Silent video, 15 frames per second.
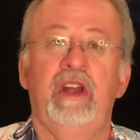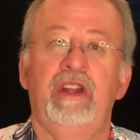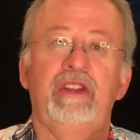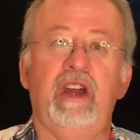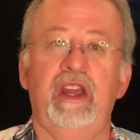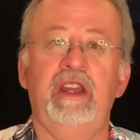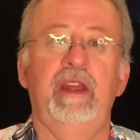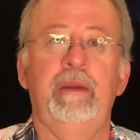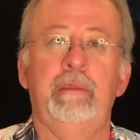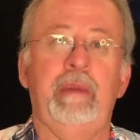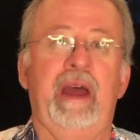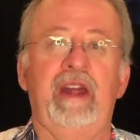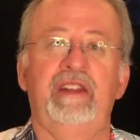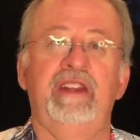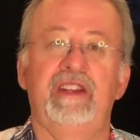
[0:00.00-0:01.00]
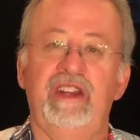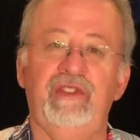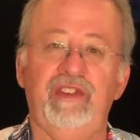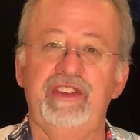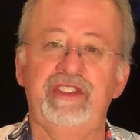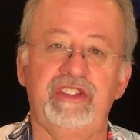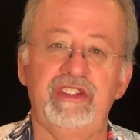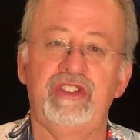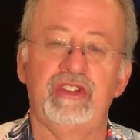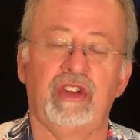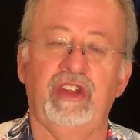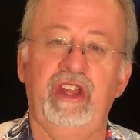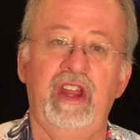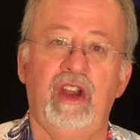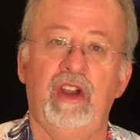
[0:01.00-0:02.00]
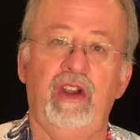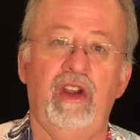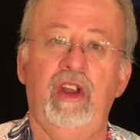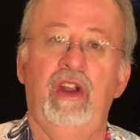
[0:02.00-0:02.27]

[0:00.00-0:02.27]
talking about the differences you'll hear